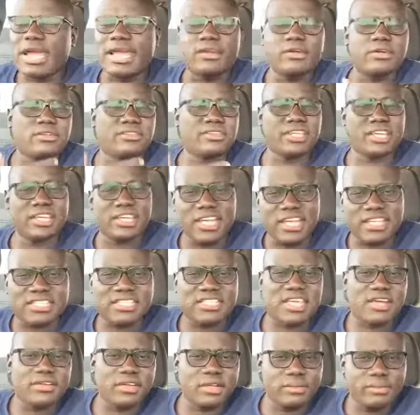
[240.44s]
think
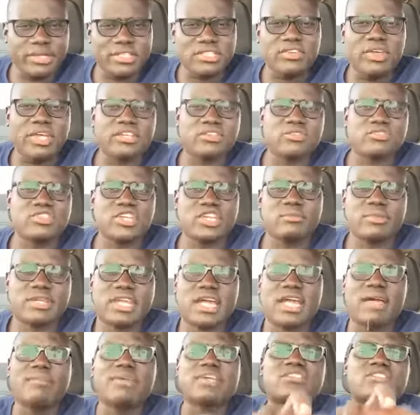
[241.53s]
necessarily means going to church, but
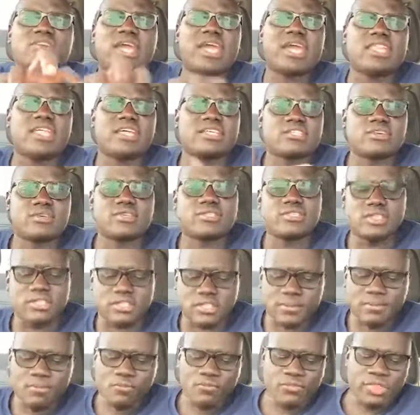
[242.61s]
coming together as Christians,
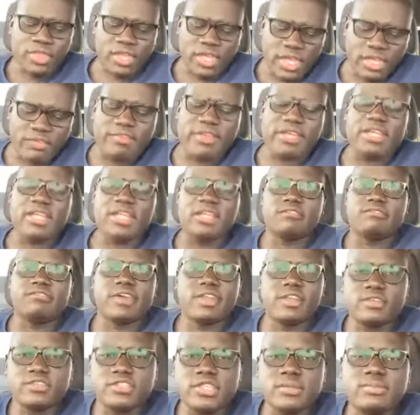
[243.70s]
even in
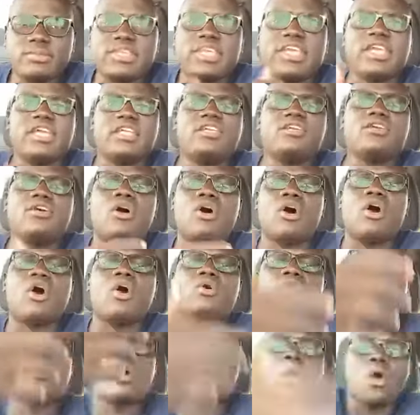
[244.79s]
fellowships in your own
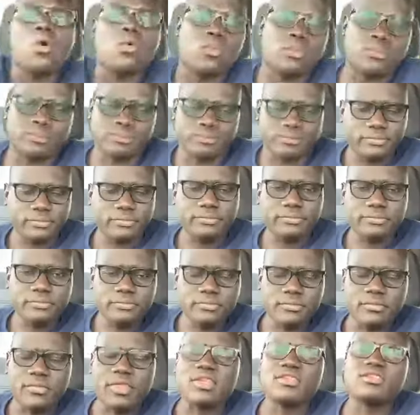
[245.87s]
home.
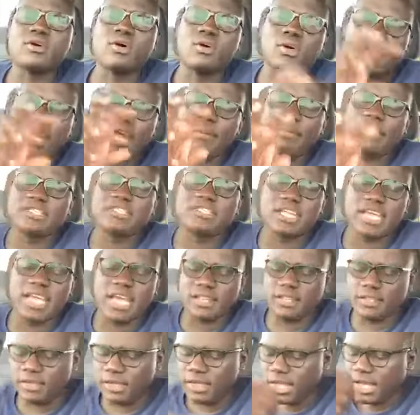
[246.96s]
So coming
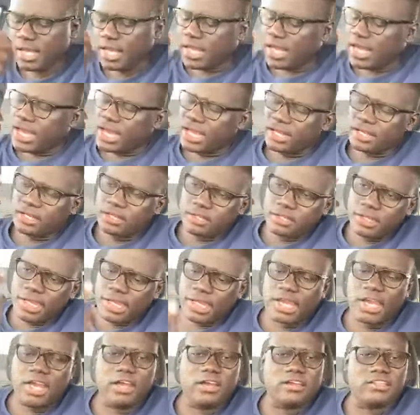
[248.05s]
together and
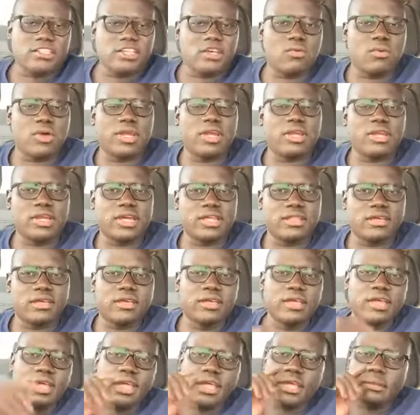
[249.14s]
encouraging one another
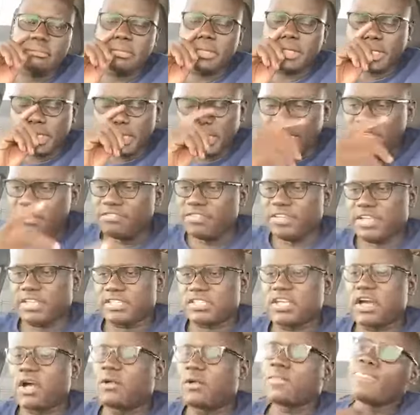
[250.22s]
and believing.
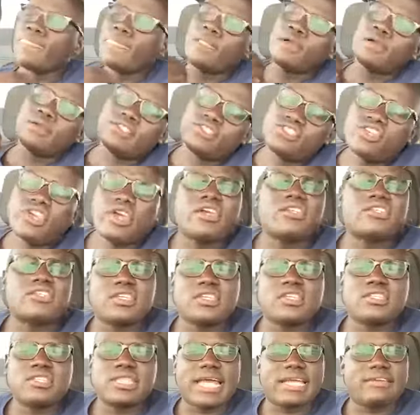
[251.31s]
So church is
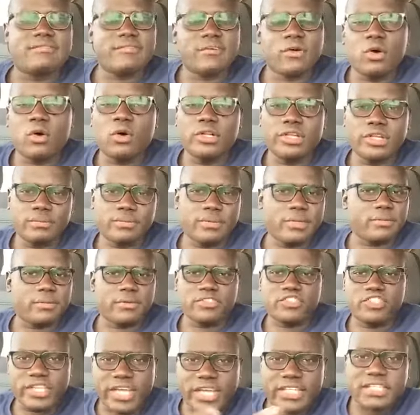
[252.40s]
not for holy people.
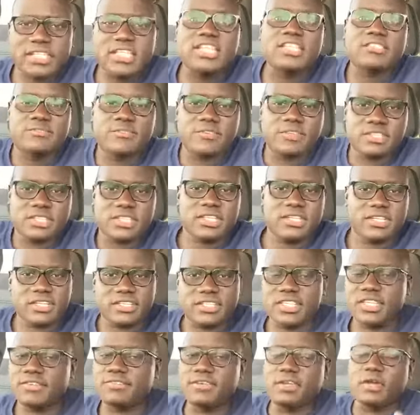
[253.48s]
Church is for sinners.
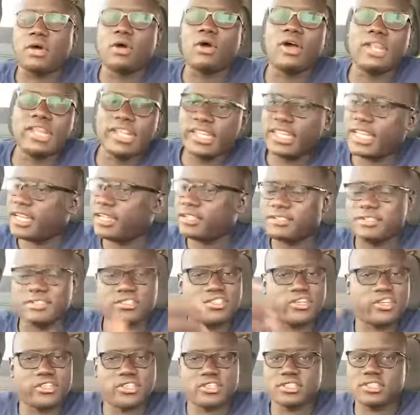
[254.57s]
If you're holy, then the
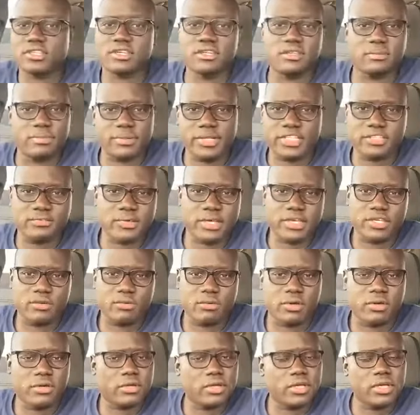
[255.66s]
church is not the place where you want
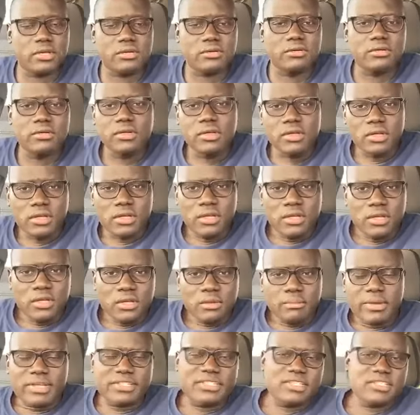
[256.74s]
to go.
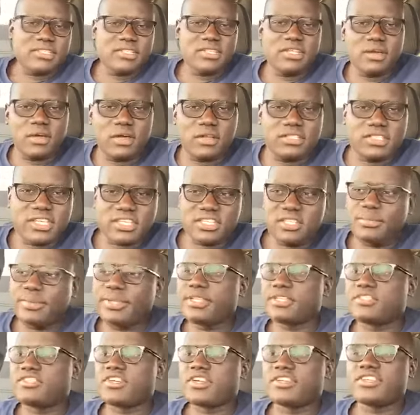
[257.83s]
Much as in the Old Testament, the
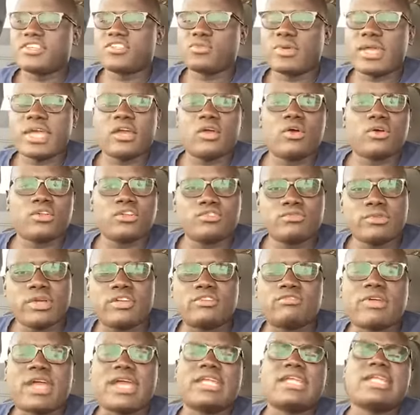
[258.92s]
church is where God dwelt.
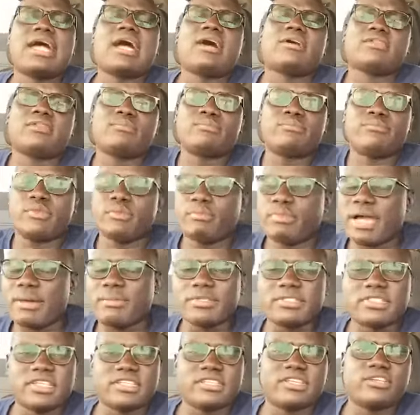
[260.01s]
Right now, the Bible
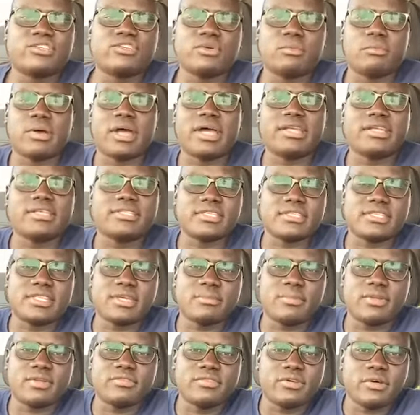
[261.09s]
says that your body is a temple
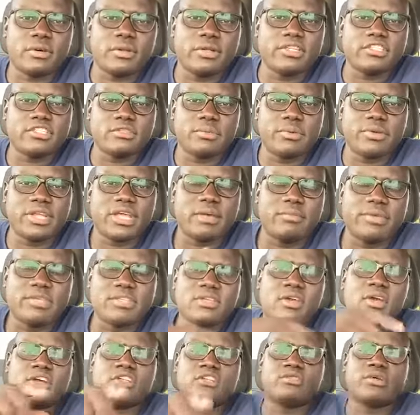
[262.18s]
of the Holy Spirit. That means
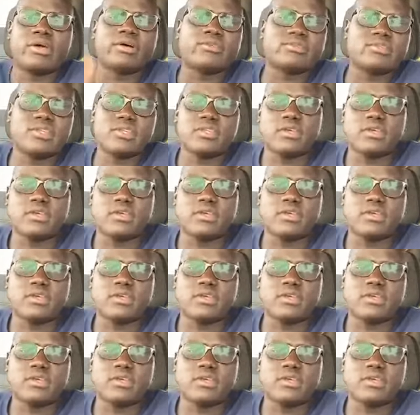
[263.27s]
God dwells in you.